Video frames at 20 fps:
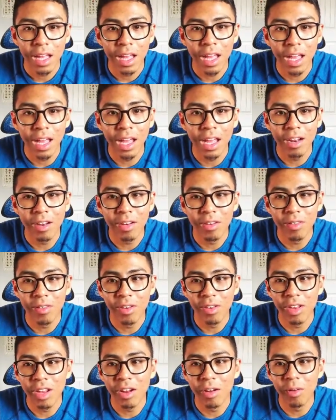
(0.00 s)
And
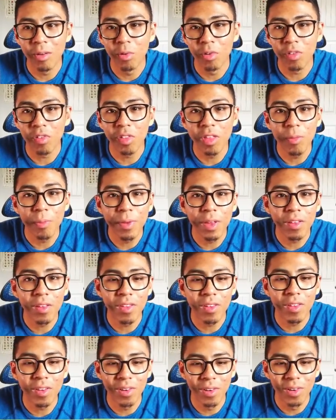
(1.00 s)
you hear more sleeping,
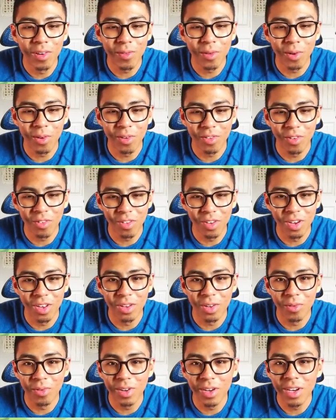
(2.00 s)
so of course there's
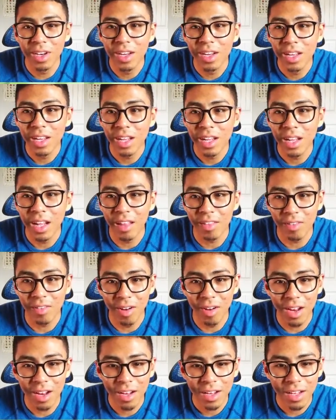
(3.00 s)
another one. That's great.